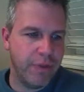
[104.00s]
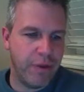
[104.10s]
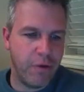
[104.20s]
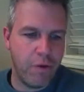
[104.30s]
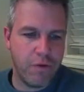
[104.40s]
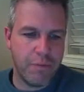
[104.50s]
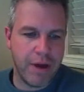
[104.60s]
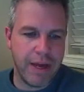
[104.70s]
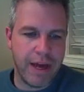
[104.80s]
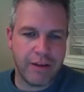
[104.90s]
over
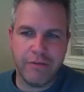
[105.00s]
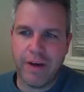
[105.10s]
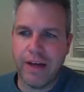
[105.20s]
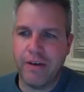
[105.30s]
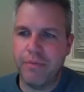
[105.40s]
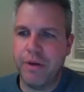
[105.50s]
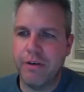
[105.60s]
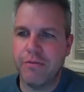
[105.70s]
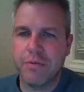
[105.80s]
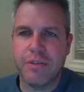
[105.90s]
my x value,
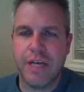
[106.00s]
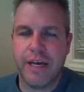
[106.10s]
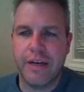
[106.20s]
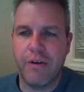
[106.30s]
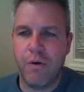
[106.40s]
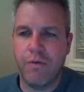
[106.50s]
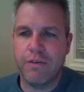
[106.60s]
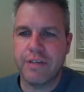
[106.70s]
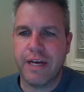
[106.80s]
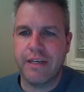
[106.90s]
meters per second over
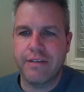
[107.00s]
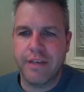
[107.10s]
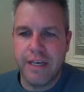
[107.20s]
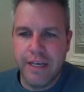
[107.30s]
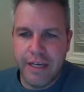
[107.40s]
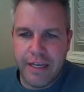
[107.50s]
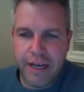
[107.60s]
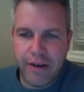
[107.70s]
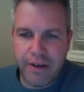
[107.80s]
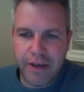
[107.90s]
seconds.
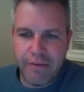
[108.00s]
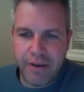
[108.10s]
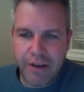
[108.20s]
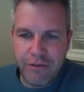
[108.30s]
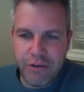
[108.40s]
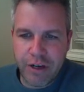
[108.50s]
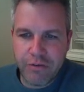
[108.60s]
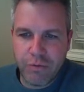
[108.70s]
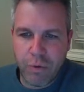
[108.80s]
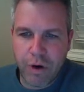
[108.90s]
Now, if I
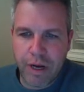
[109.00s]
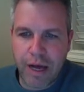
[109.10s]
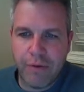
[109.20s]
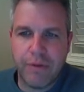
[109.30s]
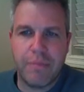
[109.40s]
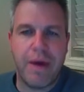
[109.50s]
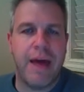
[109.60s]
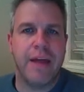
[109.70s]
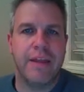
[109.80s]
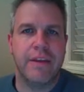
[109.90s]
just work out the
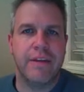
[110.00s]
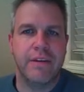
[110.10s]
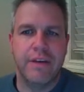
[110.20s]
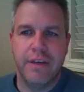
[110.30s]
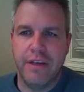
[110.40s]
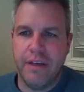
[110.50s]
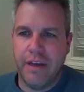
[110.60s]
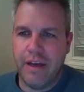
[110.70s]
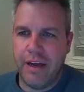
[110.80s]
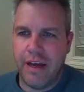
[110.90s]
math,
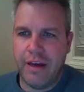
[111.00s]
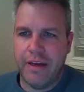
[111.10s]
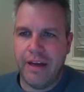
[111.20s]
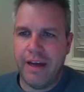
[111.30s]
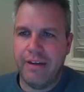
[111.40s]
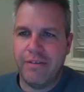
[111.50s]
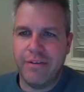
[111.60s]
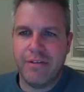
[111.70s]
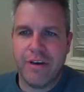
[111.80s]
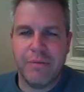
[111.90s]
and
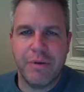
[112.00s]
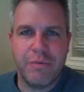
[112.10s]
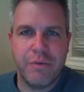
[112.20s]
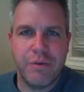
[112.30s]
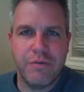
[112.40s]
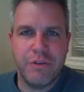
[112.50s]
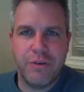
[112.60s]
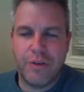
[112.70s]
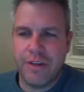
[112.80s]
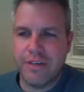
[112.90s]
this is how I'm going to prove to you
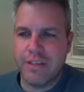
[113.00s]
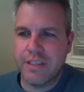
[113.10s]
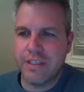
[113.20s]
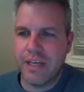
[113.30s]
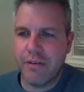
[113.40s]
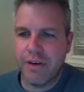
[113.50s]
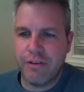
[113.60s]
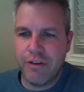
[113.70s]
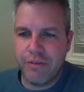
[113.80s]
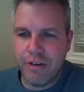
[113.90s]
that this is
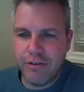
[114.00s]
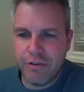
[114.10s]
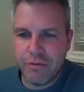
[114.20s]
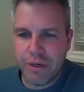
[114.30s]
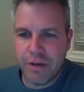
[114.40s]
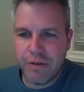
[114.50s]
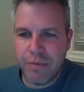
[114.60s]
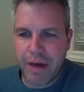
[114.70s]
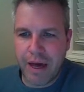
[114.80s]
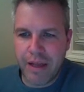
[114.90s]
acceleration. If I just work out the
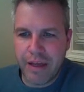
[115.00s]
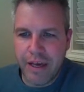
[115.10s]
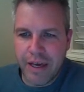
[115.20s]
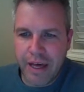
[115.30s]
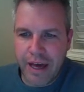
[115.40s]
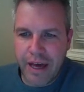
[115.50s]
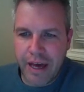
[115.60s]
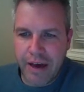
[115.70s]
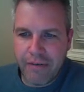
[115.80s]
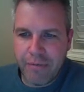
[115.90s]
math, I
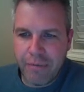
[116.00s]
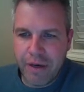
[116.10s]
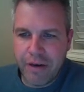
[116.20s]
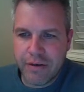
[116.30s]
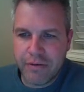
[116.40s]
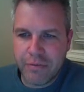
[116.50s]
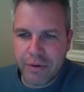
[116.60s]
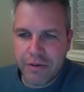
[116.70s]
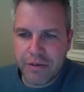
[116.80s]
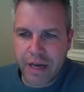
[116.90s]
have meters
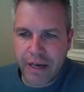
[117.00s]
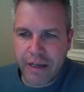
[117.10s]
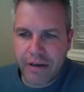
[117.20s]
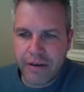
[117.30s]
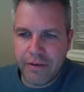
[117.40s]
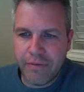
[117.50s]
per second